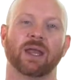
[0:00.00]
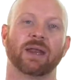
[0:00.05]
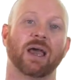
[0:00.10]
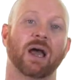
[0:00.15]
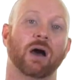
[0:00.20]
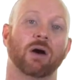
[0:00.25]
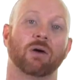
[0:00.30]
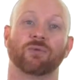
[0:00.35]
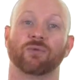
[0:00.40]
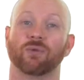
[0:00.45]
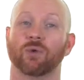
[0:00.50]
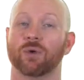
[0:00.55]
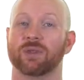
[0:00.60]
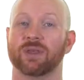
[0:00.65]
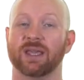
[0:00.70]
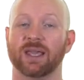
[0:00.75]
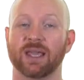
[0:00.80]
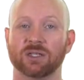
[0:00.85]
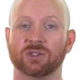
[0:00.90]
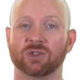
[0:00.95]
Now for
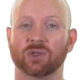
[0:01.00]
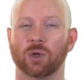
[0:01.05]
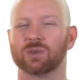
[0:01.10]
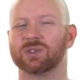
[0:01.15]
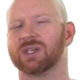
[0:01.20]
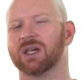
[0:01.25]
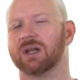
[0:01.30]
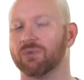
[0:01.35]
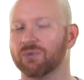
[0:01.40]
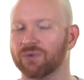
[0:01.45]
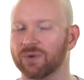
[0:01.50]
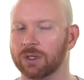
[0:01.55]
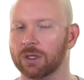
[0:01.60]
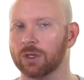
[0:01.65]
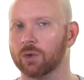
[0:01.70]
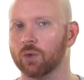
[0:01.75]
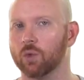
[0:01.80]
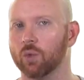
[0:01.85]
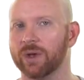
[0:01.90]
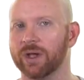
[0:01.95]
the intro, it's gonna feel a
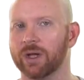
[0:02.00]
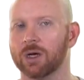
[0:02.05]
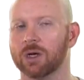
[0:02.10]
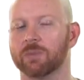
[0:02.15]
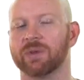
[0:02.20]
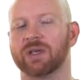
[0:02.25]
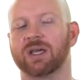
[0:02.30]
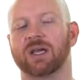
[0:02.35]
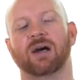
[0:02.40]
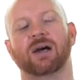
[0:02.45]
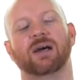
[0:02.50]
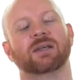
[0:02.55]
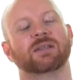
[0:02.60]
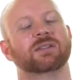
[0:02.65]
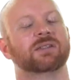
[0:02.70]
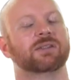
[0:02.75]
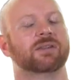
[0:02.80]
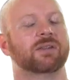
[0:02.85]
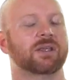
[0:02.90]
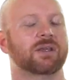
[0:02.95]
little weird
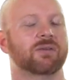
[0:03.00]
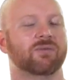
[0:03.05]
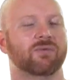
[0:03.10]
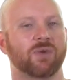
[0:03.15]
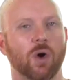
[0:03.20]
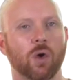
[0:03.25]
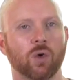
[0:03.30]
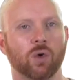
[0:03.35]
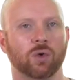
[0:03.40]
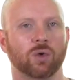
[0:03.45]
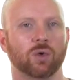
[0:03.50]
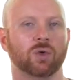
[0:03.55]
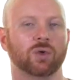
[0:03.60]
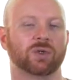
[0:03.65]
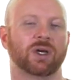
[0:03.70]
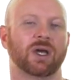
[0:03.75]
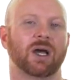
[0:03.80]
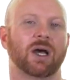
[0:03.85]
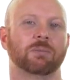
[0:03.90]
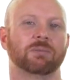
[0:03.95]
because the vocal
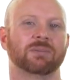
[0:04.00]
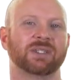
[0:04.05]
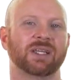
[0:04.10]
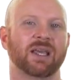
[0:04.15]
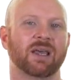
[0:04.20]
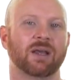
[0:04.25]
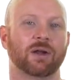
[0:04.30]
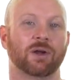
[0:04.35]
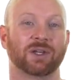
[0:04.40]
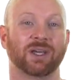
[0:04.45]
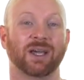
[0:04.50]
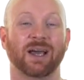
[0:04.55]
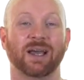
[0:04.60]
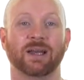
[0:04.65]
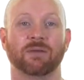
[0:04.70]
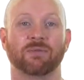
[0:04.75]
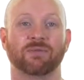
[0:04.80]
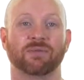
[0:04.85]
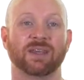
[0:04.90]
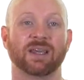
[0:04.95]
comes in on
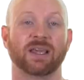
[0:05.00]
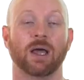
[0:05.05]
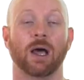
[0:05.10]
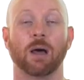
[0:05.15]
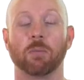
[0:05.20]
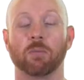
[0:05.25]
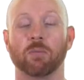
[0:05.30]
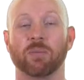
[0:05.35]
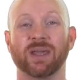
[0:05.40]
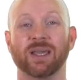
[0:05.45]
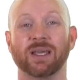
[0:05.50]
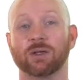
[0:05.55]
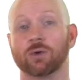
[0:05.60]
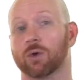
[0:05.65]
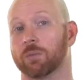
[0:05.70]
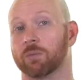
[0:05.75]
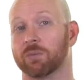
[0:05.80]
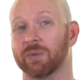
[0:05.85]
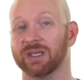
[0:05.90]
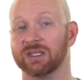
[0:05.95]
kind of the upbeat
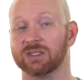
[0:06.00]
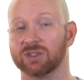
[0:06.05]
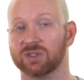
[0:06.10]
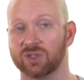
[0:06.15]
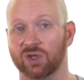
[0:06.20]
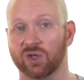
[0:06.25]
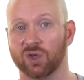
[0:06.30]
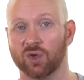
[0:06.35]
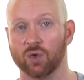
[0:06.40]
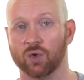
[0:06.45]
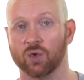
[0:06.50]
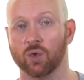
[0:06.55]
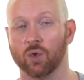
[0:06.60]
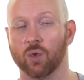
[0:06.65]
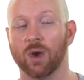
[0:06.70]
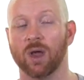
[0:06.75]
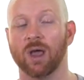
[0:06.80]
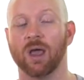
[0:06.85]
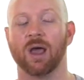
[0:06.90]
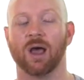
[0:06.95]
or beat
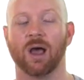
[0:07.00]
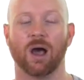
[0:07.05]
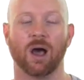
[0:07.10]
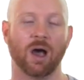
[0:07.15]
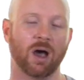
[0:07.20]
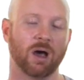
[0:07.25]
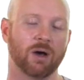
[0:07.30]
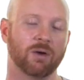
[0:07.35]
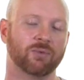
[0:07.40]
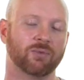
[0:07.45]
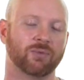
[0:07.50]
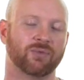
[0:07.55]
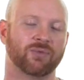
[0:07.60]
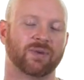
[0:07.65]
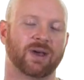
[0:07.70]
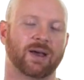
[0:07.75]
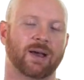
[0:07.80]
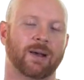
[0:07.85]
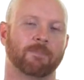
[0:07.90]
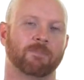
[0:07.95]
two of
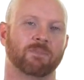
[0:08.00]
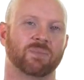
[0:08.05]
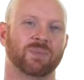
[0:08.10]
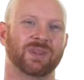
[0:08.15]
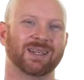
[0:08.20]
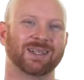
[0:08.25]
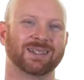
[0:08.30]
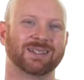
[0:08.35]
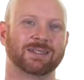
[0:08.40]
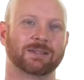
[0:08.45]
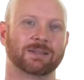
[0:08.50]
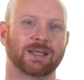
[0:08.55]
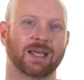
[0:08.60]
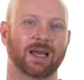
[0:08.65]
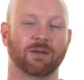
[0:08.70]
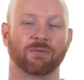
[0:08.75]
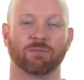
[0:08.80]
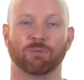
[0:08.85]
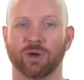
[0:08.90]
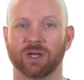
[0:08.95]
this
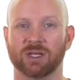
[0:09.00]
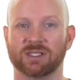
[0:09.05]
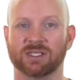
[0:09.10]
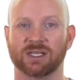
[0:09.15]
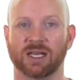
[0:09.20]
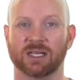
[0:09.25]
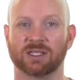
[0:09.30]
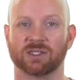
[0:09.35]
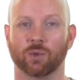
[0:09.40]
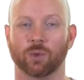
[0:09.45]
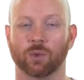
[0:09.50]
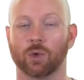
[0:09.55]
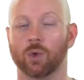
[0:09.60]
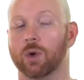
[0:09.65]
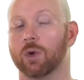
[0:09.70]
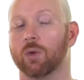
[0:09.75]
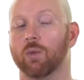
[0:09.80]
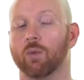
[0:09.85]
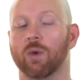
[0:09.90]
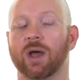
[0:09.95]
kind of bridge section. We're
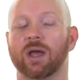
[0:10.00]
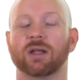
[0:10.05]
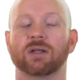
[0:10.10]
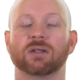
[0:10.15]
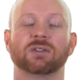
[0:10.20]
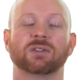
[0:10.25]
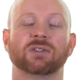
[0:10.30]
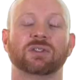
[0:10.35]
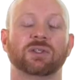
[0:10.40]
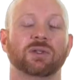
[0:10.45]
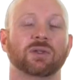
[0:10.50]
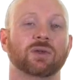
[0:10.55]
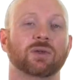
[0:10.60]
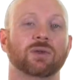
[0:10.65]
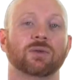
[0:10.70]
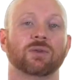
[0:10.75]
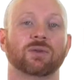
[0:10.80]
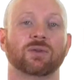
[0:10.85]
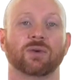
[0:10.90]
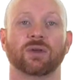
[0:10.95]
going 1,
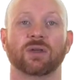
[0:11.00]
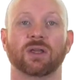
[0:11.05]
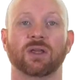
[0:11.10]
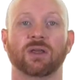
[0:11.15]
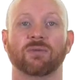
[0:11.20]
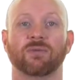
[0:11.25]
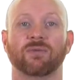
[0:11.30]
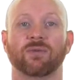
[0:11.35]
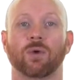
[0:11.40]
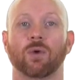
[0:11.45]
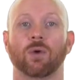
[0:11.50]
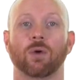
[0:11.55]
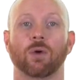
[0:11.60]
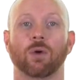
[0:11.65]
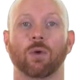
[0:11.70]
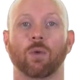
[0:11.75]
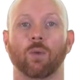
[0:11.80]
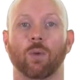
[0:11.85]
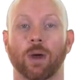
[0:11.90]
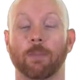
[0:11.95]
2, 3,
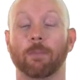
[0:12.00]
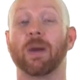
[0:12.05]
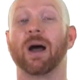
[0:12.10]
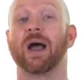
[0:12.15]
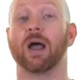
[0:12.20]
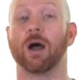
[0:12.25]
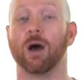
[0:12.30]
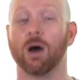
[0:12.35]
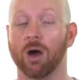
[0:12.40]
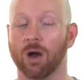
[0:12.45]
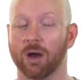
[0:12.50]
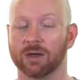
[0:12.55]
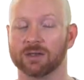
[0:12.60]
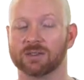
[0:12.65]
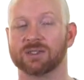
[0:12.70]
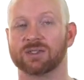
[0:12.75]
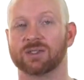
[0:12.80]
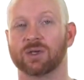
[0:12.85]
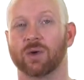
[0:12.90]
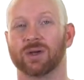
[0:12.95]
4, 1, my heart.
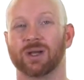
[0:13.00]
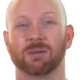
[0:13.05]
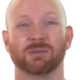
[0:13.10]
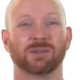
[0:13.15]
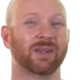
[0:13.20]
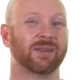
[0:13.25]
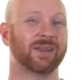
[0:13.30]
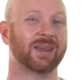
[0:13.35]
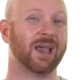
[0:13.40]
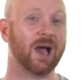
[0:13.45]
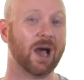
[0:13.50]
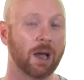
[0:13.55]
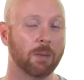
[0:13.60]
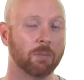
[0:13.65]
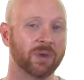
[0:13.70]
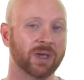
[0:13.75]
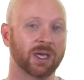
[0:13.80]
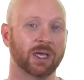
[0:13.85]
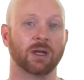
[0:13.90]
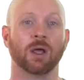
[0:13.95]
So it comes on the
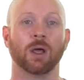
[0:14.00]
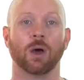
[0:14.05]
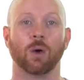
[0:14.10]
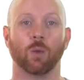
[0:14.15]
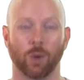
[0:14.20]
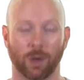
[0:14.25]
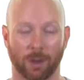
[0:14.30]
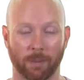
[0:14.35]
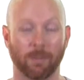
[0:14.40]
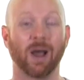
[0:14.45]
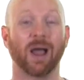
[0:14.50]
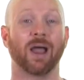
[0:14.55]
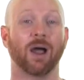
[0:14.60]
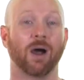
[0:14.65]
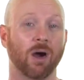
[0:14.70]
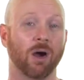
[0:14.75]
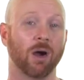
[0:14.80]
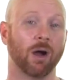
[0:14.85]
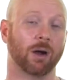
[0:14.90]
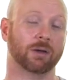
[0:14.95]
upbeat, 1, my
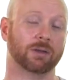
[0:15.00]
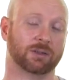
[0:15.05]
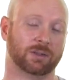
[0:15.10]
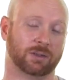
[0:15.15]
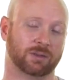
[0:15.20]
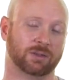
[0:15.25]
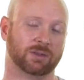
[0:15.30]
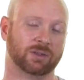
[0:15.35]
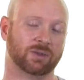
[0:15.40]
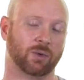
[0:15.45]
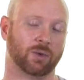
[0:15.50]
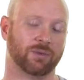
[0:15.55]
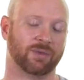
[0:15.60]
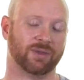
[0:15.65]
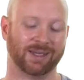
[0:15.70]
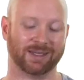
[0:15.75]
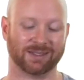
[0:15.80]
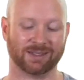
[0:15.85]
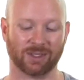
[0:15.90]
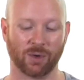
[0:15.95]
heart, sort of
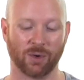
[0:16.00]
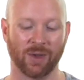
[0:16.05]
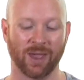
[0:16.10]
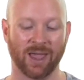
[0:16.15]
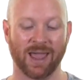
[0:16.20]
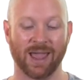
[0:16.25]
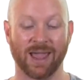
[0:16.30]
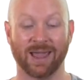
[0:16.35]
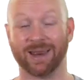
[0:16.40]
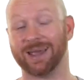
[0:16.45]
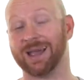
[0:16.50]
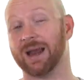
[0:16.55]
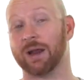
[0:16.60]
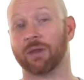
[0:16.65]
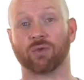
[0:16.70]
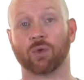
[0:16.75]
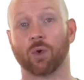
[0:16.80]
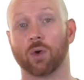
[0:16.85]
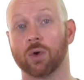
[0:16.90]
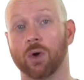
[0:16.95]
thing. So it can kind
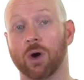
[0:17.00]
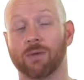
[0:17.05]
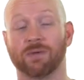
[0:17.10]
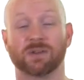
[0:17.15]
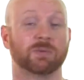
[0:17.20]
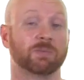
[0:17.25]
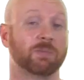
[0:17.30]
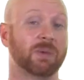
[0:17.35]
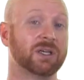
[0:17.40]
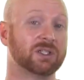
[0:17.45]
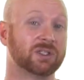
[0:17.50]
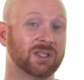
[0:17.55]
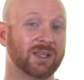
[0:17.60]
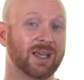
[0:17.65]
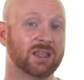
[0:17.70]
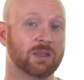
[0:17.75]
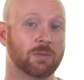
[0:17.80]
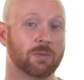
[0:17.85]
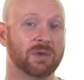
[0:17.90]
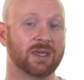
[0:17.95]
of throw you off, especially
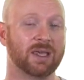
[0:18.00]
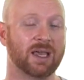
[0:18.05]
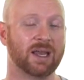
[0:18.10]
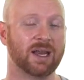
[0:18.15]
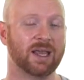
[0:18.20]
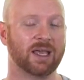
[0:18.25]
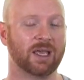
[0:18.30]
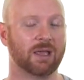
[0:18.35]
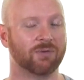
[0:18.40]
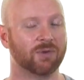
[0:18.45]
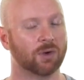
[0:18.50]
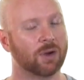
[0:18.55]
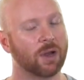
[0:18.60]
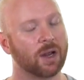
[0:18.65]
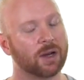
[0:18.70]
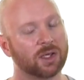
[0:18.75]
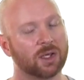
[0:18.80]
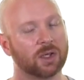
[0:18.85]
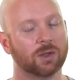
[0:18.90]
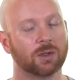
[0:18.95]
at the beginning if you're
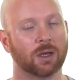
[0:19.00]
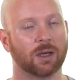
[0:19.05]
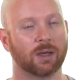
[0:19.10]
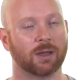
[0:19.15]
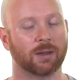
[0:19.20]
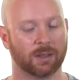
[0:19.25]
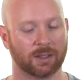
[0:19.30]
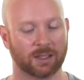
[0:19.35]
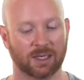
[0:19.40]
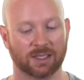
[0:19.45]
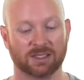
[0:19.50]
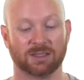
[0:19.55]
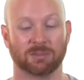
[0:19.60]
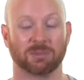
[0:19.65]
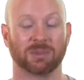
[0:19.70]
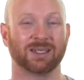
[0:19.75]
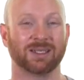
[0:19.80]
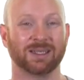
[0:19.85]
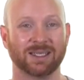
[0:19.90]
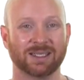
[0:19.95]
not
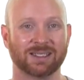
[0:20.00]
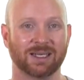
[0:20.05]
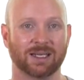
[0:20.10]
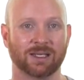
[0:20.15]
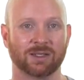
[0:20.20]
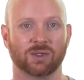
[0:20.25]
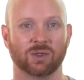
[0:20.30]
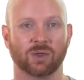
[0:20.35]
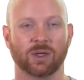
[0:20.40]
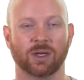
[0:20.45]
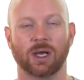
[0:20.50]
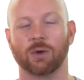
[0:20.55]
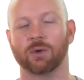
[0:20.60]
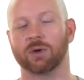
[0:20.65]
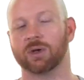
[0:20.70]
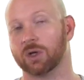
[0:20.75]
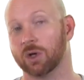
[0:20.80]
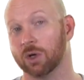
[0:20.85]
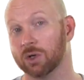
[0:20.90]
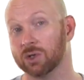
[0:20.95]
accustomed to listening to it. I would
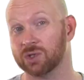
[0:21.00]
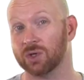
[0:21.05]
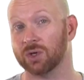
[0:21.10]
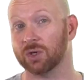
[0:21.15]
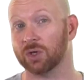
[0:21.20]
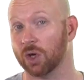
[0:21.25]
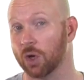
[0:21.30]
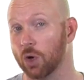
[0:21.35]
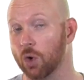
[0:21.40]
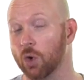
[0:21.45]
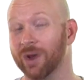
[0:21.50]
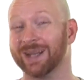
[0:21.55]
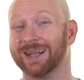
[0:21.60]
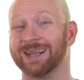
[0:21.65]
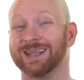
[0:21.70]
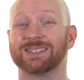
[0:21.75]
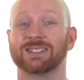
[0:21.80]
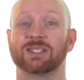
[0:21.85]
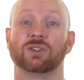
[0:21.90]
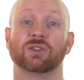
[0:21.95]
encourage you to go and
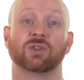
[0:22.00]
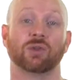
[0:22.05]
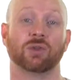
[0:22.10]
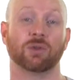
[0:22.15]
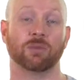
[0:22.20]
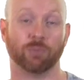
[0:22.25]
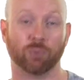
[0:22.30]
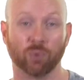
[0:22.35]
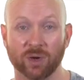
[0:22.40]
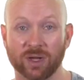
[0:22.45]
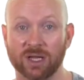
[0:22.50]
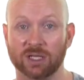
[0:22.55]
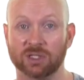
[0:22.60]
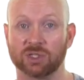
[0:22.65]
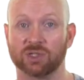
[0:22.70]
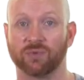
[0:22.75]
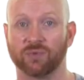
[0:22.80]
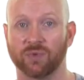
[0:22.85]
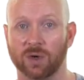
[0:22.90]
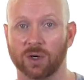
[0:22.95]
listen to the
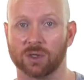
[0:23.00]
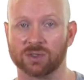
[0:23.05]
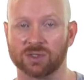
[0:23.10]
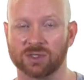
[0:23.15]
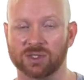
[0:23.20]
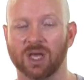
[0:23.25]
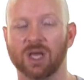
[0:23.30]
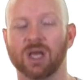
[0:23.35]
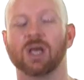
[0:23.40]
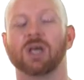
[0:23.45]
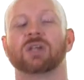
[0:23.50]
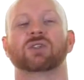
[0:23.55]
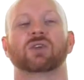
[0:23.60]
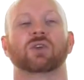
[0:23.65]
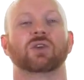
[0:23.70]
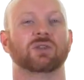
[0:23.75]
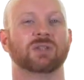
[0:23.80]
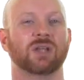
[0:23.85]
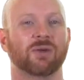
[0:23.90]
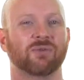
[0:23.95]
bridge first, so
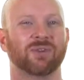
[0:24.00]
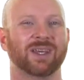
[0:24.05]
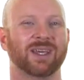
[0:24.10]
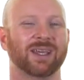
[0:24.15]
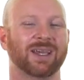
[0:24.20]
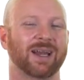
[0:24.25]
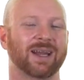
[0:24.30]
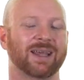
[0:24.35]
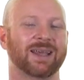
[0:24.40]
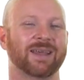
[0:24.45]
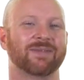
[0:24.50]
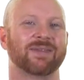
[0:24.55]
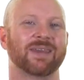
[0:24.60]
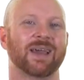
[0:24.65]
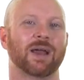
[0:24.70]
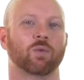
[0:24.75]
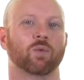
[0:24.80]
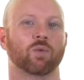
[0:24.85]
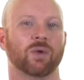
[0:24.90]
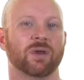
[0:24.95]
you definitely kind of get
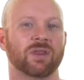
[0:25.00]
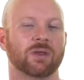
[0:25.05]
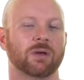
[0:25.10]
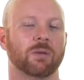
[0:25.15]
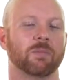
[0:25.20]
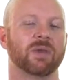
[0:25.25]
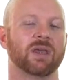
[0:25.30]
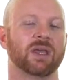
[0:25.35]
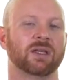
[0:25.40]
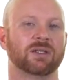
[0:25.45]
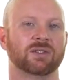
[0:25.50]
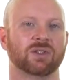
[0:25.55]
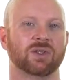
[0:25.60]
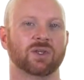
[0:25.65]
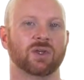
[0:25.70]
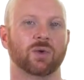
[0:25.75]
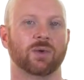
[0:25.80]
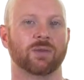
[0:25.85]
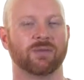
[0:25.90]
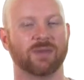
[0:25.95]
that rhythm into
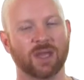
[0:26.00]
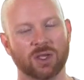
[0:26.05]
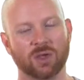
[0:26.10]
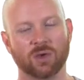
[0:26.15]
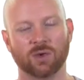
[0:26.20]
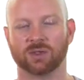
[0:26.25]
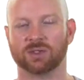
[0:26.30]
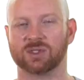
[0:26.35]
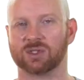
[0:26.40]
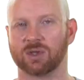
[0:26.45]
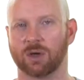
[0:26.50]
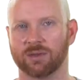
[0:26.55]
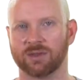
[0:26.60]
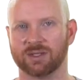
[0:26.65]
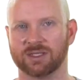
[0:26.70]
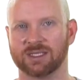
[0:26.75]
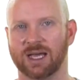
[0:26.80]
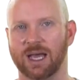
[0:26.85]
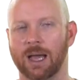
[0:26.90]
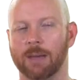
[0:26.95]
you, and then you can start at the
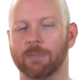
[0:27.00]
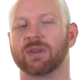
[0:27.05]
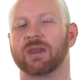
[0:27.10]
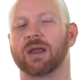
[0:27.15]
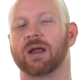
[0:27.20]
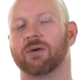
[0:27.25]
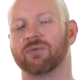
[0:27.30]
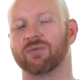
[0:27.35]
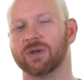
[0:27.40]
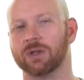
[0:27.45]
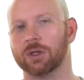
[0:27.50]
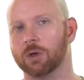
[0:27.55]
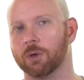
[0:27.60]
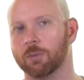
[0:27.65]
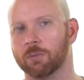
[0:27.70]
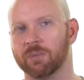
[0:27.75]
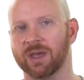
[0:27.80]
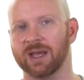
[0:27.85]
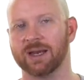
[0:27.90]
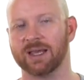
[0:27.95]
top, and that'll feel a little
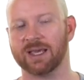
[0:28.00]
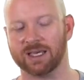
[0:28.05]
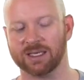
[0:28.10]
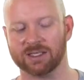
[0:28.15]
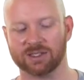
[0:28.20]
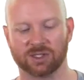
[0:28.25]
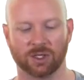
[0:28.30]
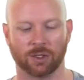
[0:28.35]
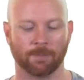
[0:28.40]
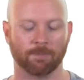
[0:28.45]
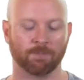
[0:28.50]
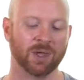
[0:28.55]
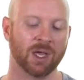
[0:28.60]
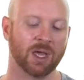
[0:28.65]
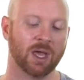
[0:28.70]
bit easier.